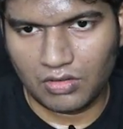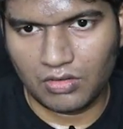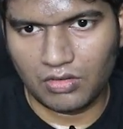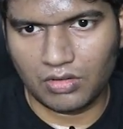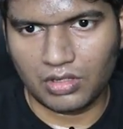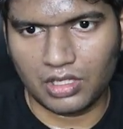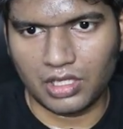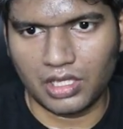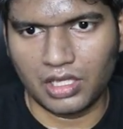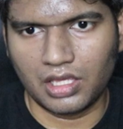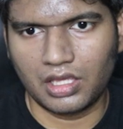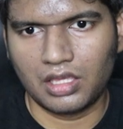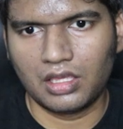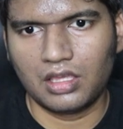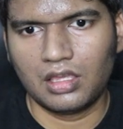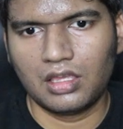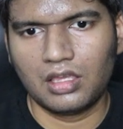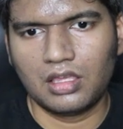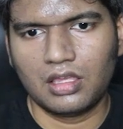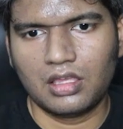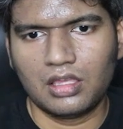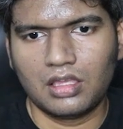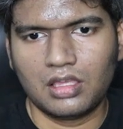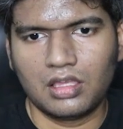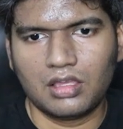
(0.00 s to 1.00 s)
Okay,
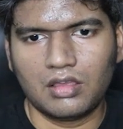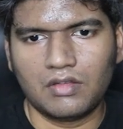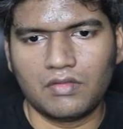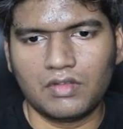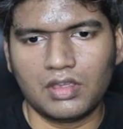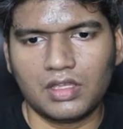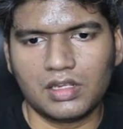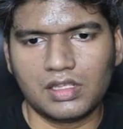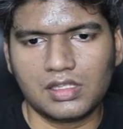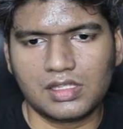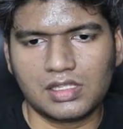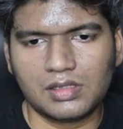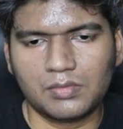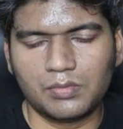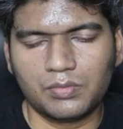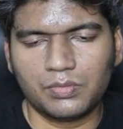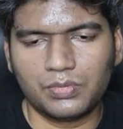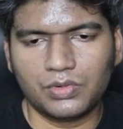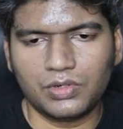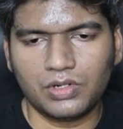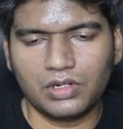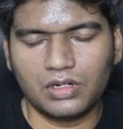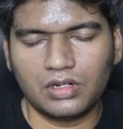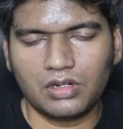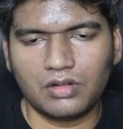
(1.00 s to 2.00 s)
very
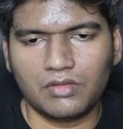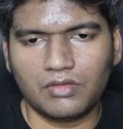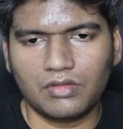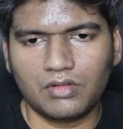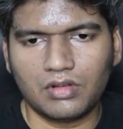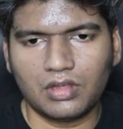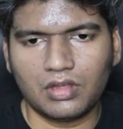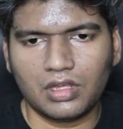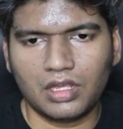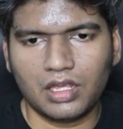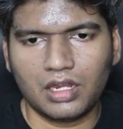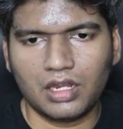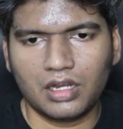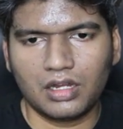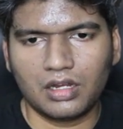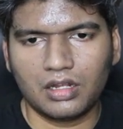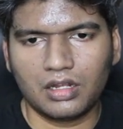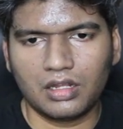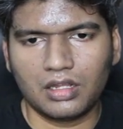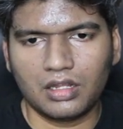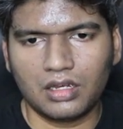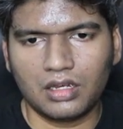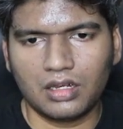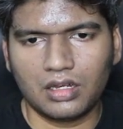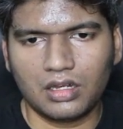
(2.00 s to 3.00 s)
simple. And
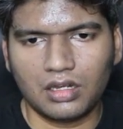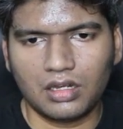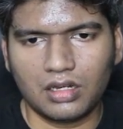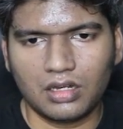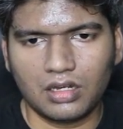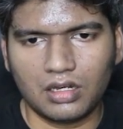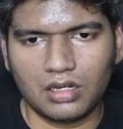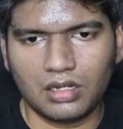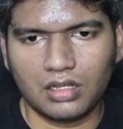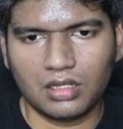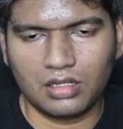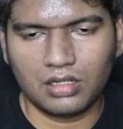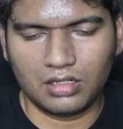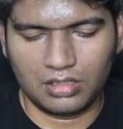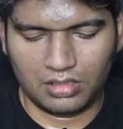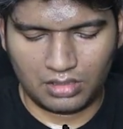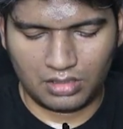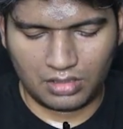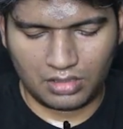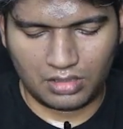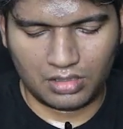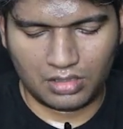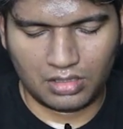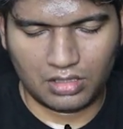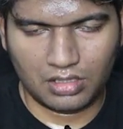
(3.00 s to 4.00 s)
then
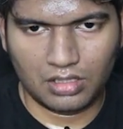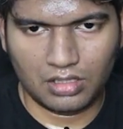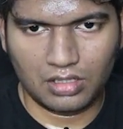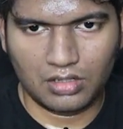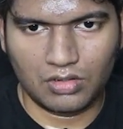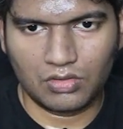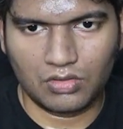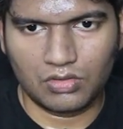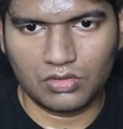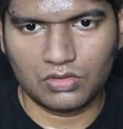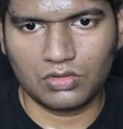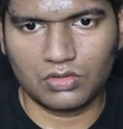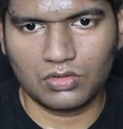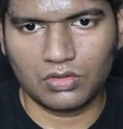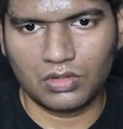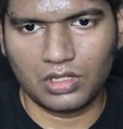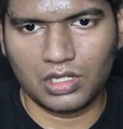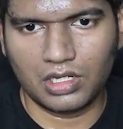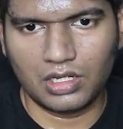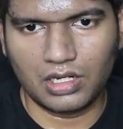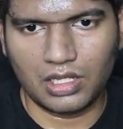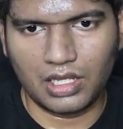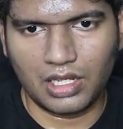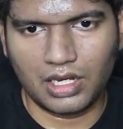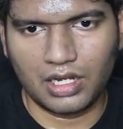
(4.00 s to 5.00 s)
here also
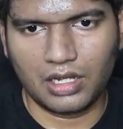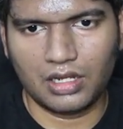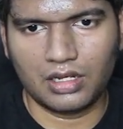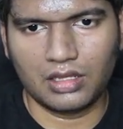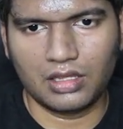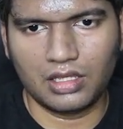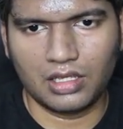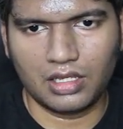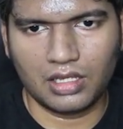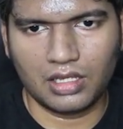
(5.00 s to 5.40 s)
I'll add the